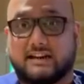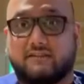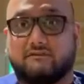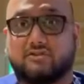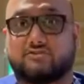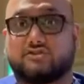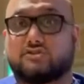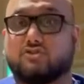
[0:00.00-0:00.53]

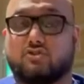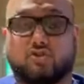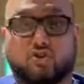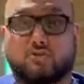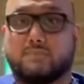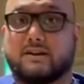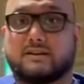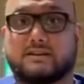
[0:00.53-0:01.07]
which is not
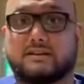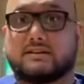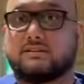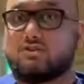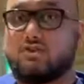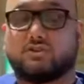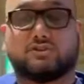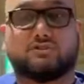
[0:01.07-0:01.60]
documented,
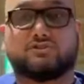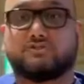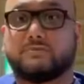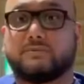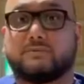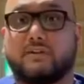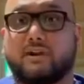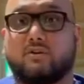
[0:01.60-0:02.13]
not in the
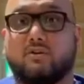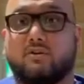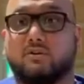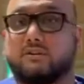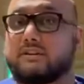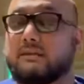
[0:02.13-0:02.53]
GP record,